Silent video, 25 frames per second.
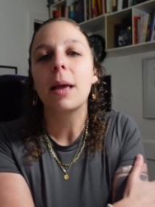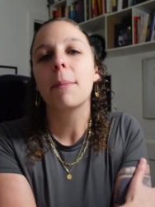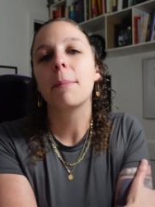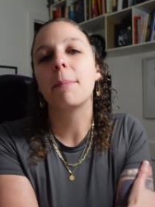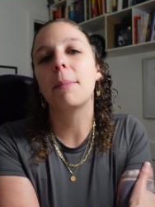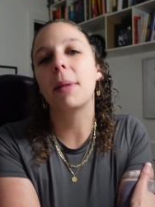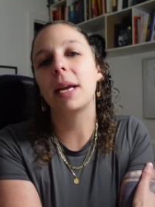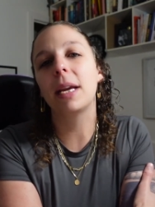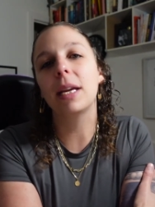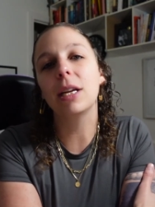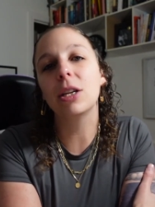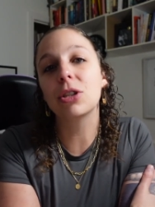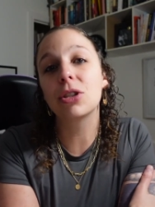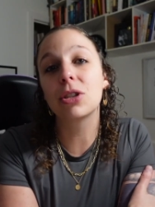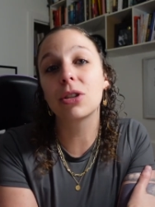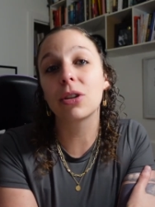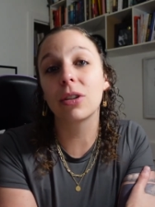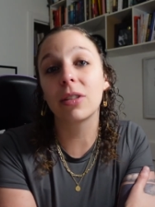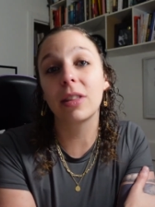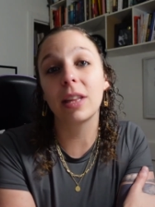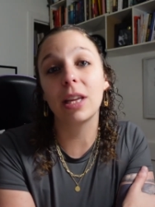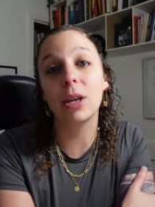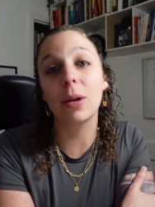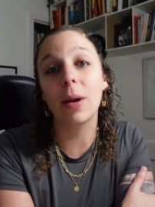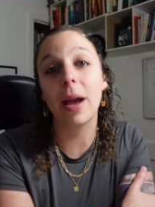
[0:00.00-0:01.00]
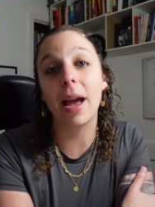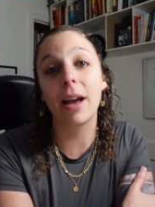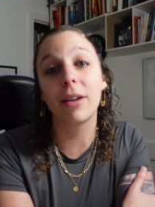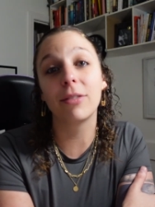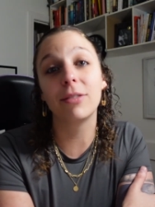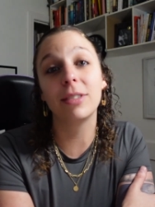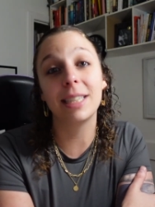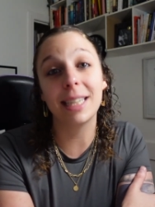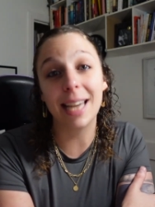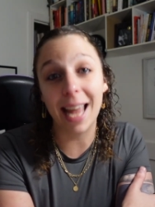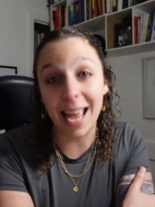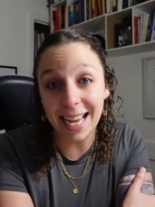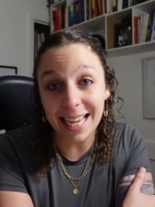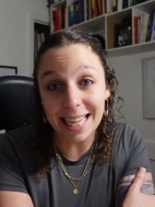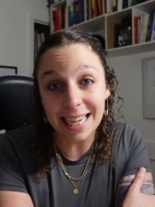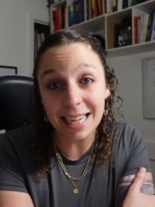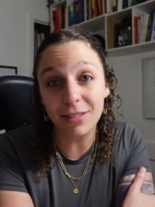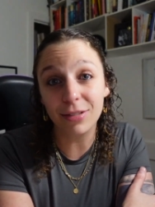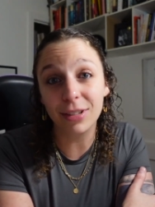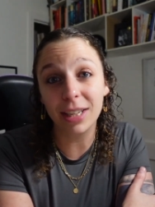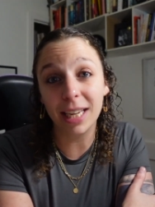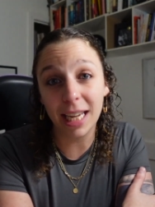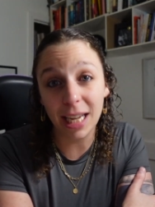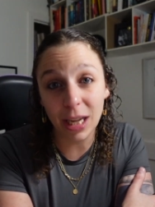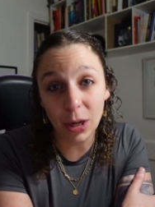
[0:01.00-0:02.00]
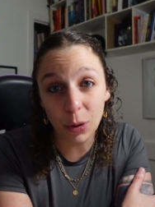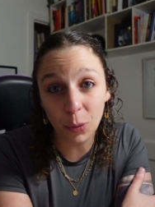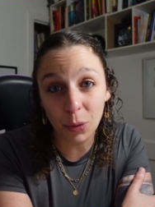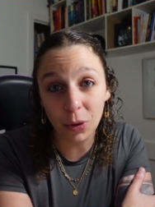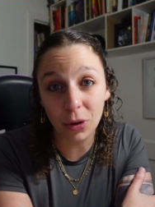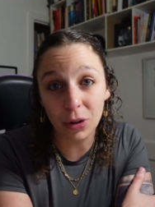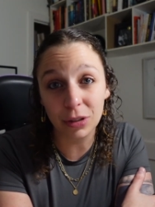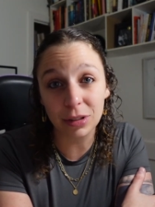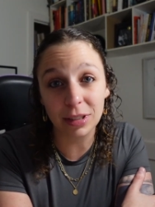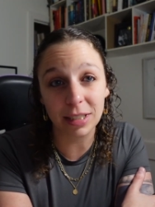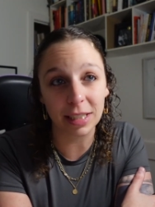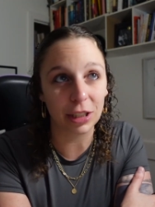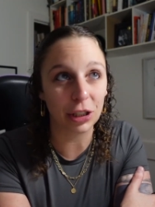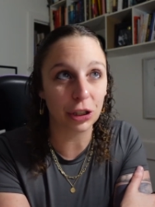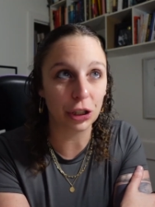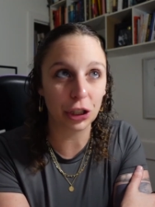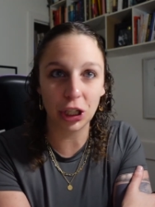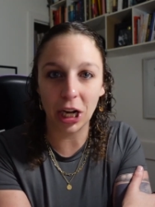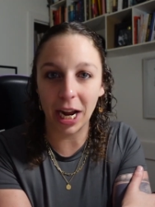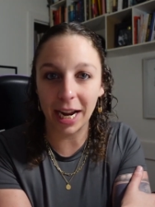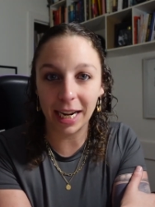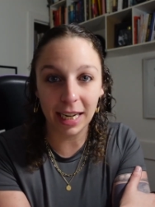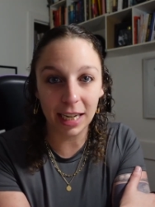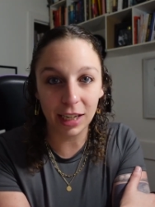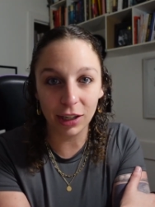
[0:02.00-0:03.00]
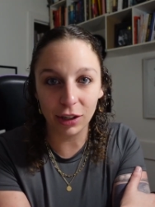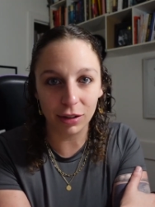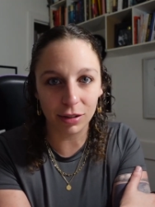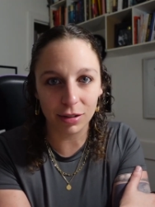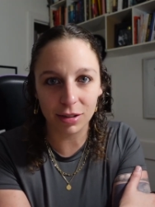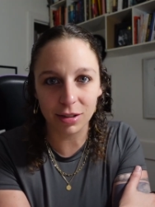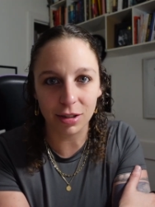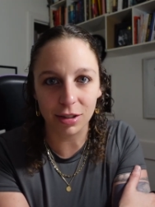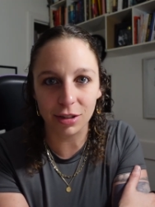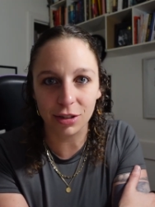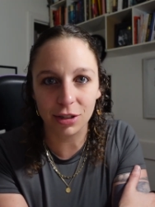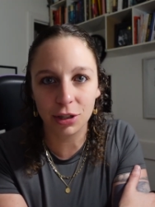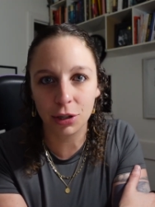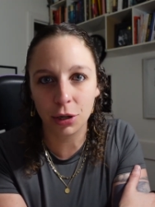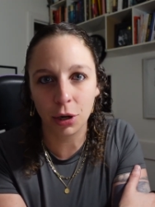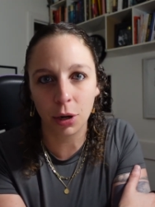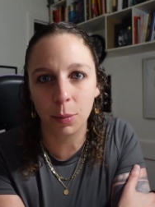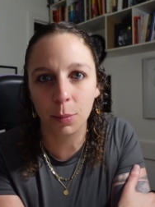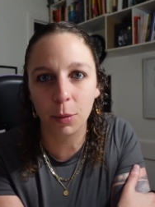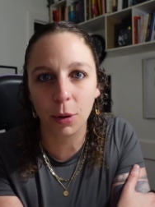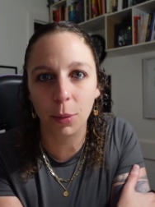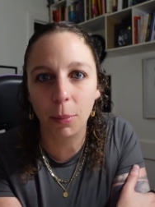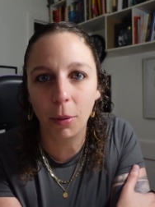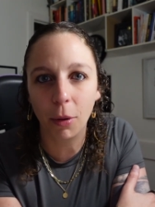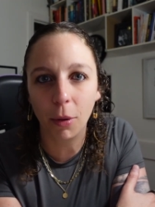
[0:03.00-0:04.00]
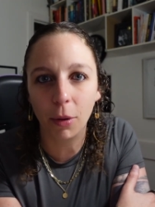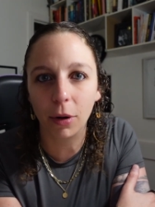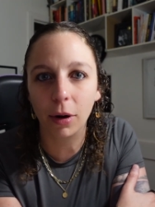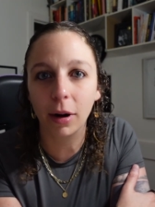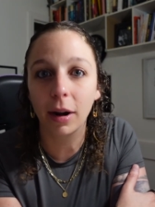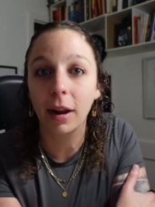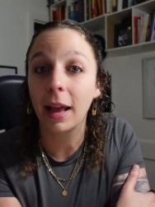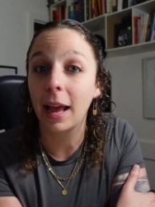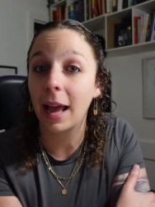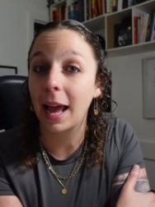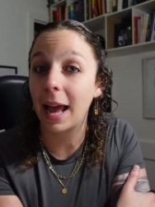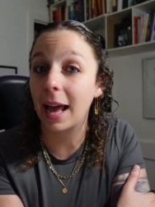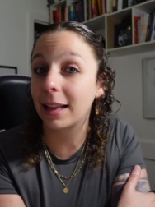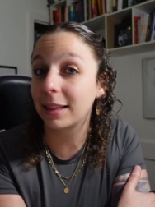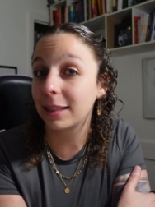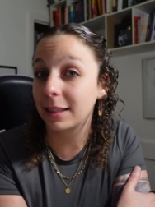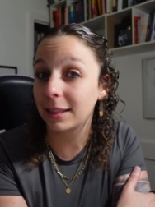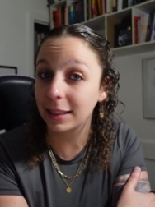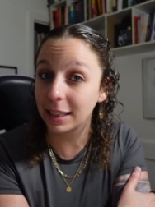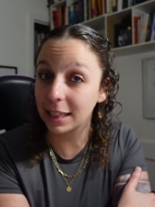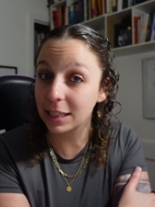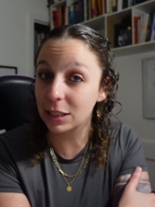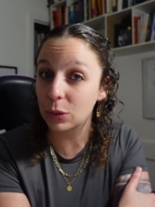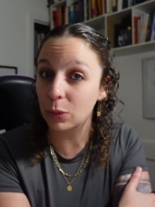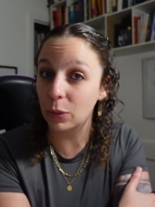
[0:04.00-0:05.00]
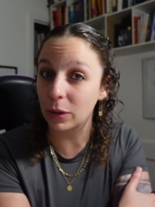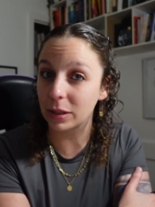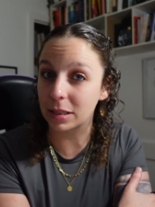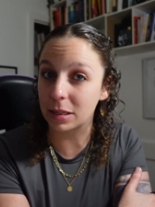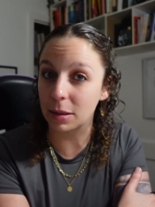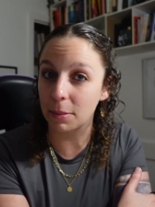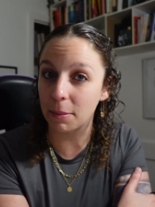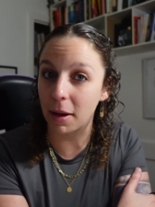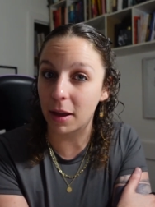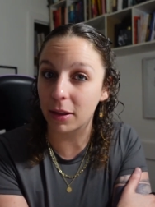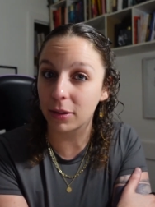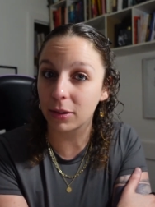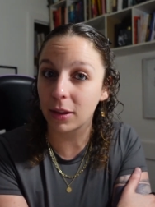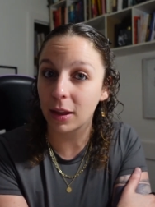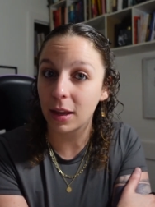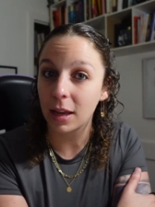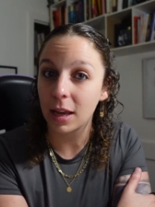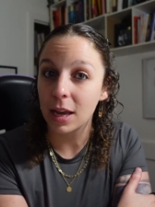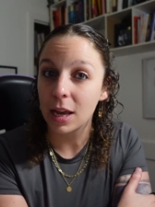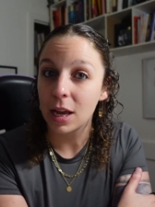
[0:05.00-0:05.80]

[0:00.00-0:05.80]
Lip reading: Making sure that you have negative keywords and you're checking your search term report at least once a month,